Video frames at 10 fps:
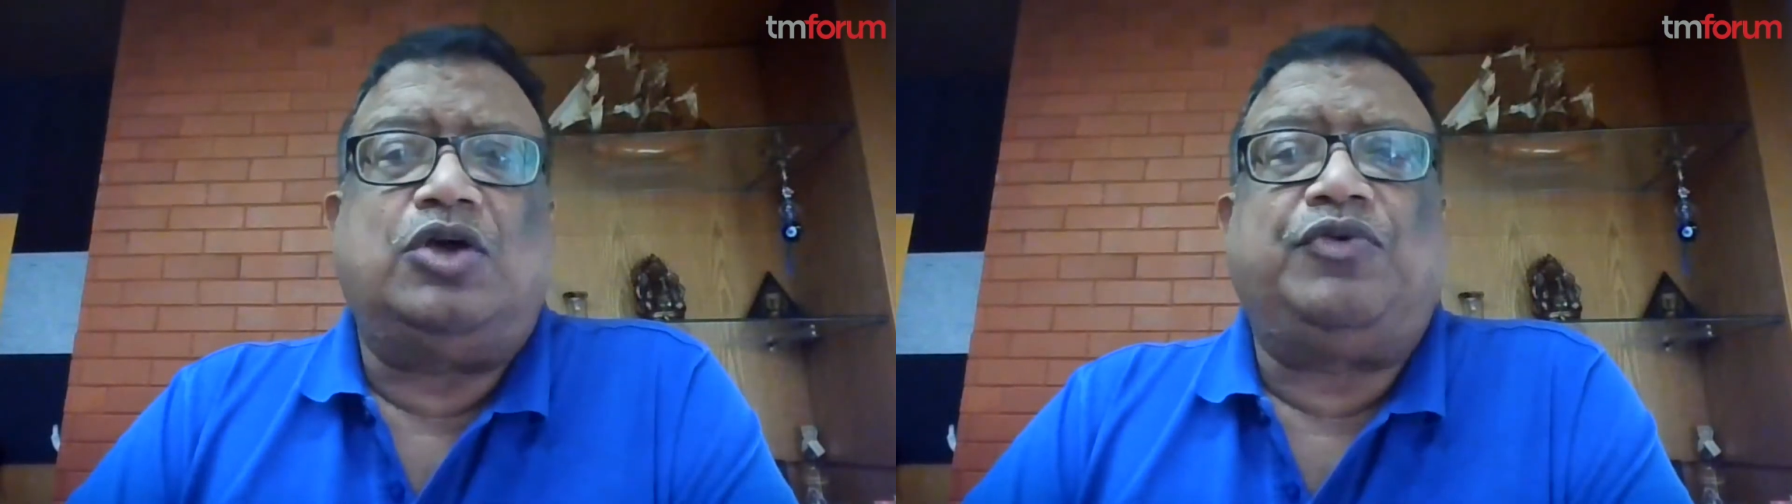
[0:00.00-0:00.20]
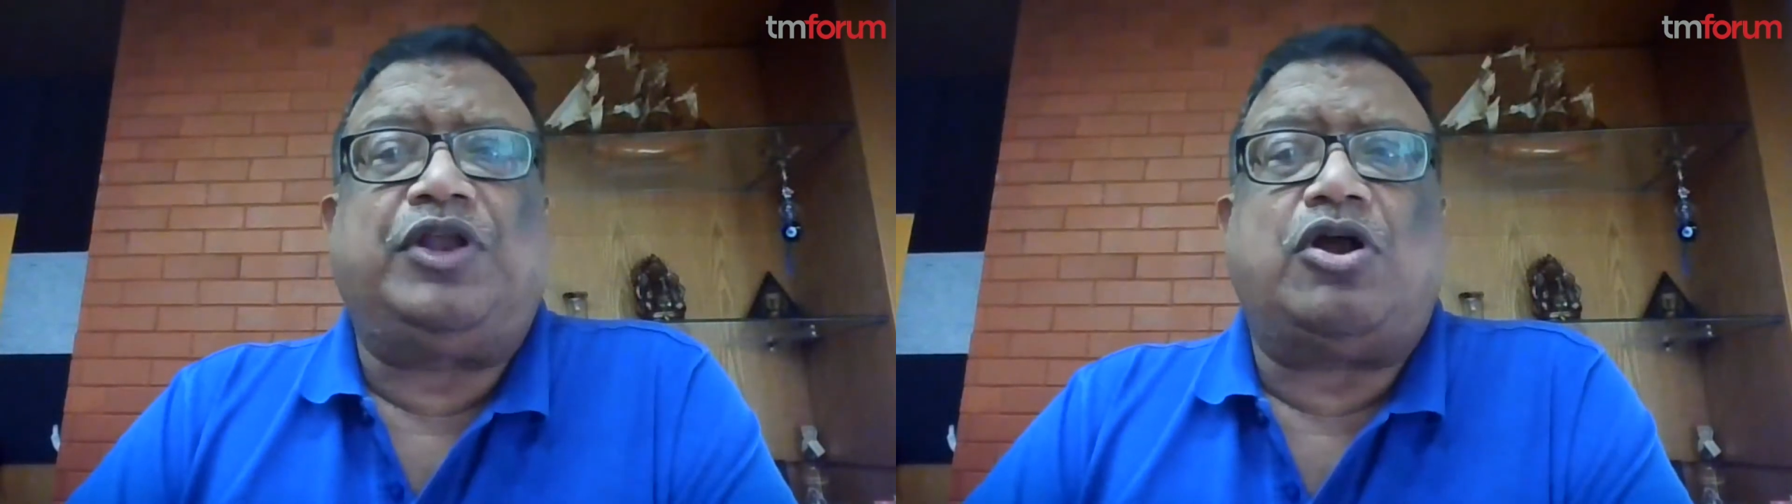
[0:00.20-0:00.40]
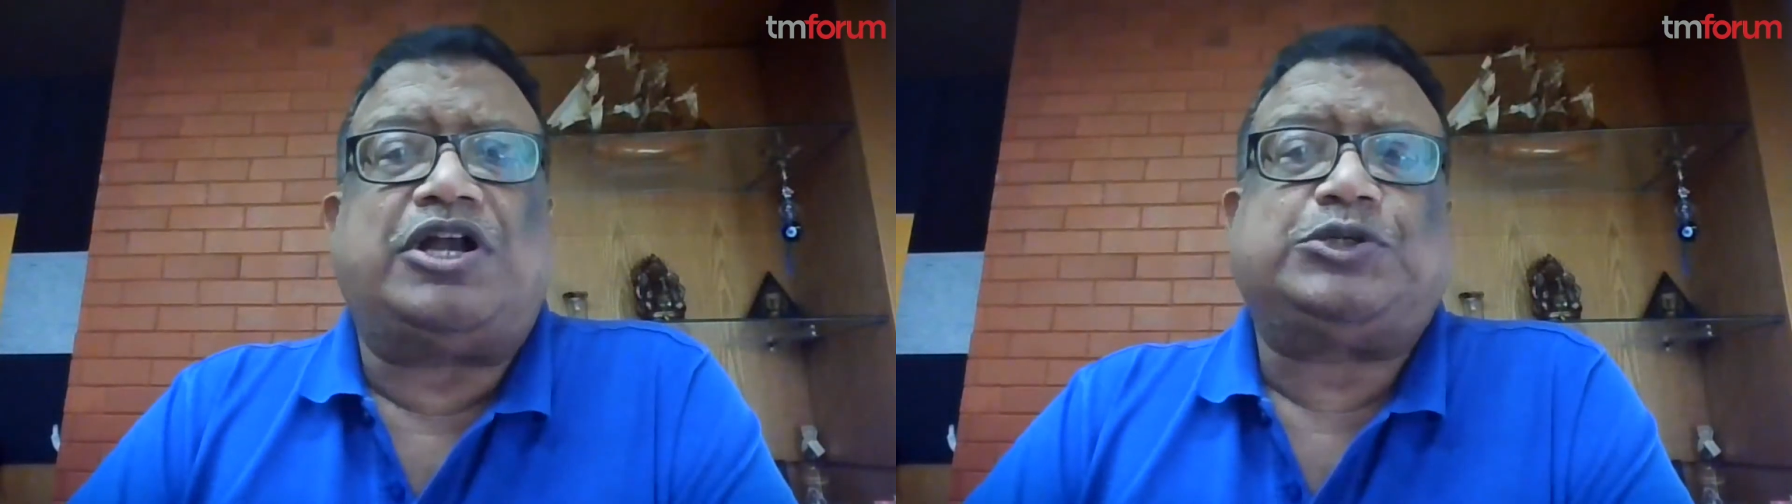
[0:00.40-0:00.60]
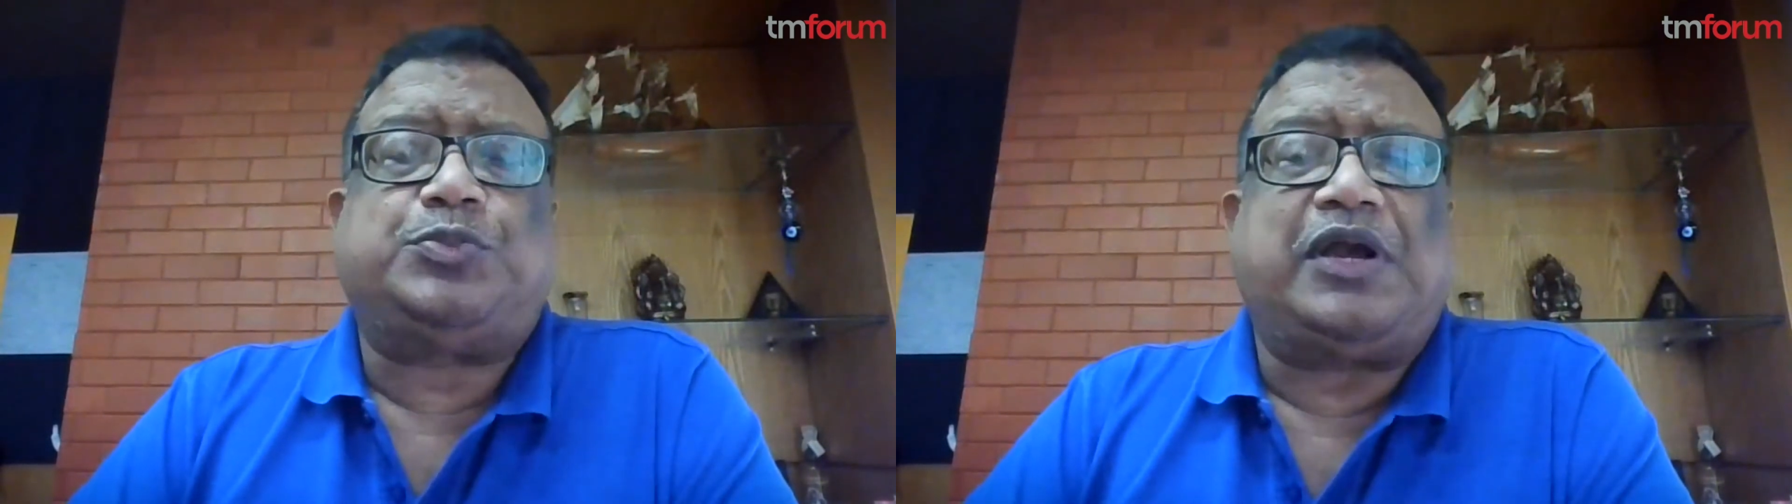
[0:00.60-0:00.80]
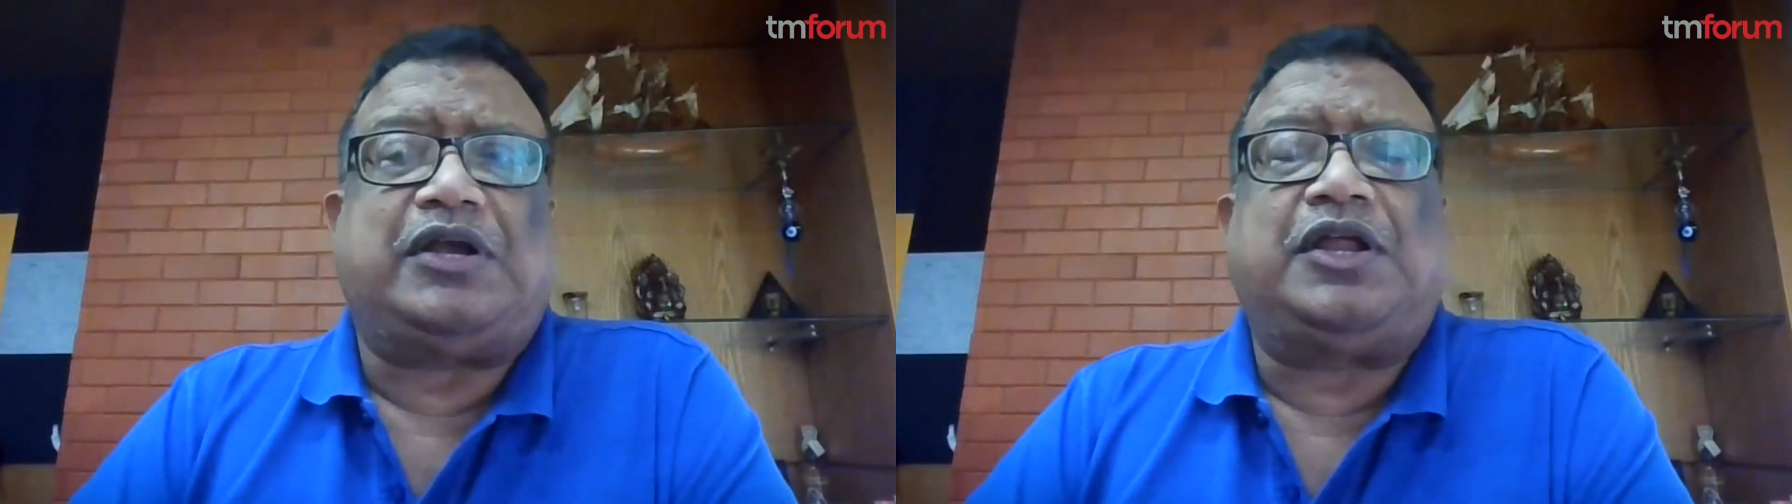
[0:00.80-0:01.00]
we're not
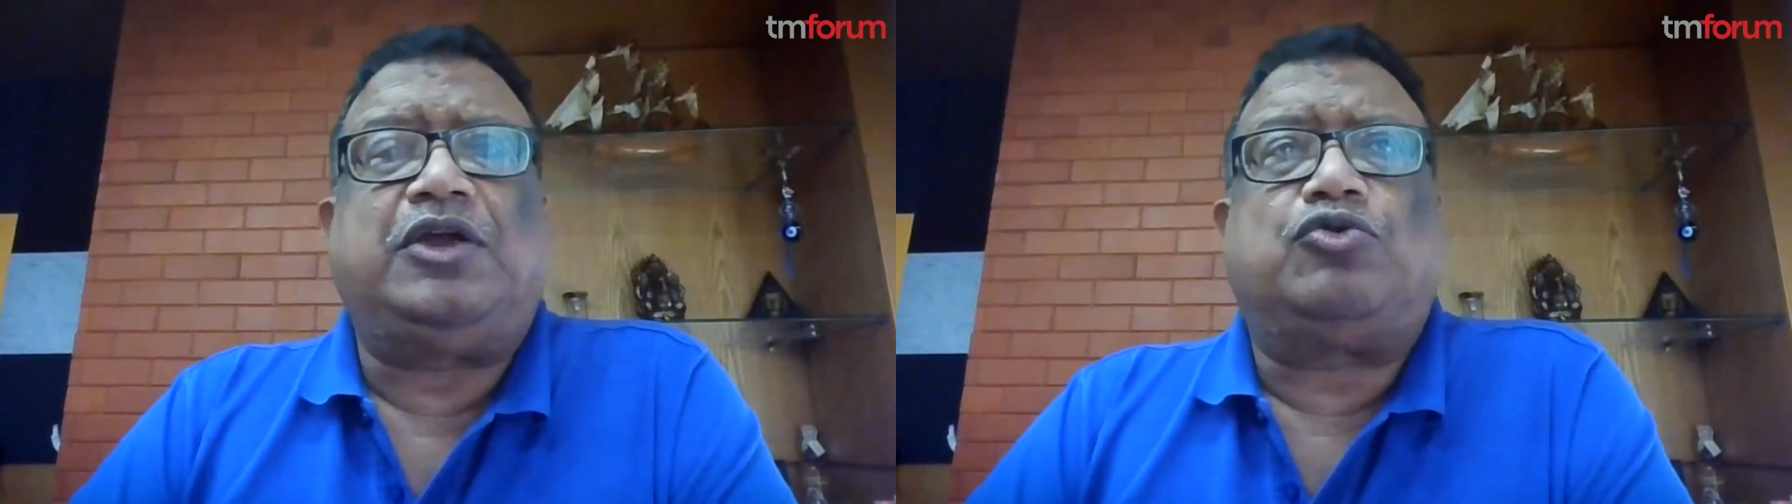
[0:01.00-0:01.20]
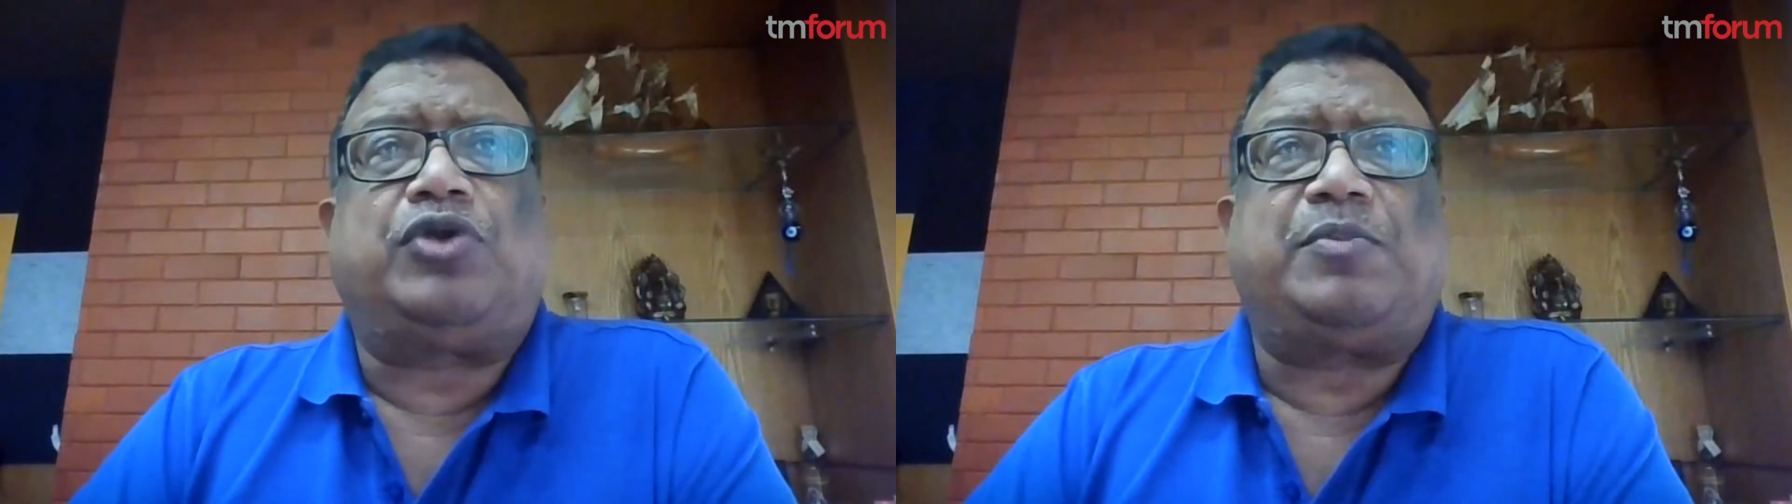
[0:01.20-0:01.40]
expecting you to